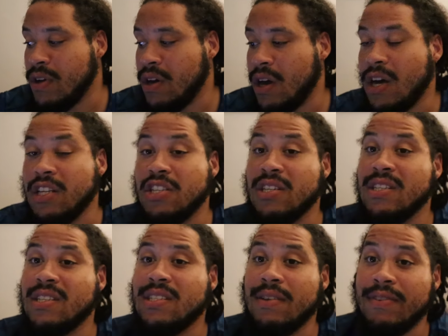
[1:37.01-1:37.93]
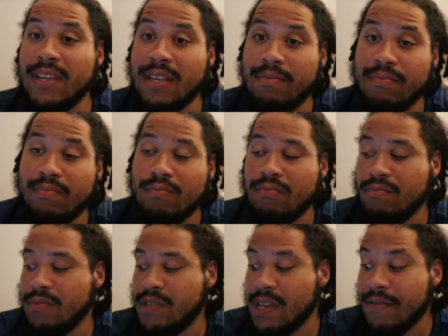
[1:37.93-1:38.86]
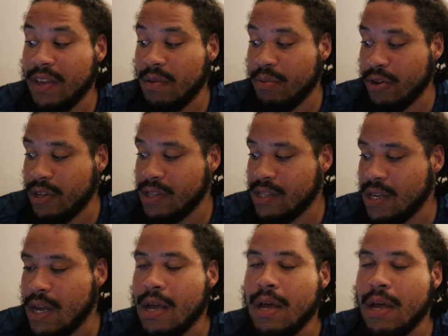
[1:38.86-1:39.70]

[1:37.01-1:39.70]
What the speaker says: 170 points.